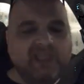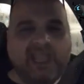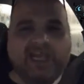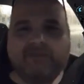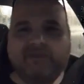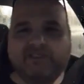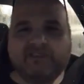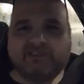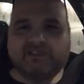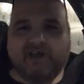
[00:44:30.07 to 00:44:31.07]

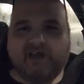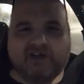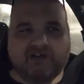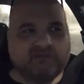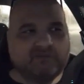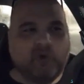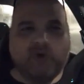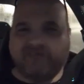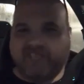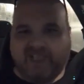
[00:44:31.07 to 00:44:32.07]
Entenmann's uh,
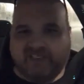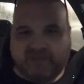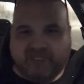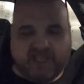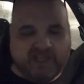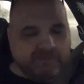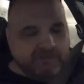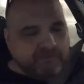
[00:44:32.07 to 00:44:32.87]
coffee cakes, and like that.